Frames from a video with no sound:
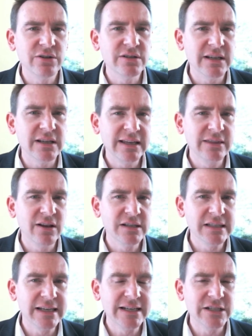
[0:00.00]
used in
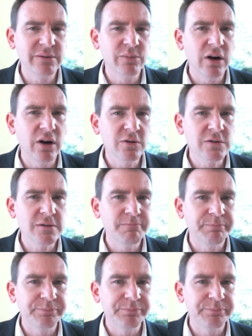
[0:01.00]
those leadership roles.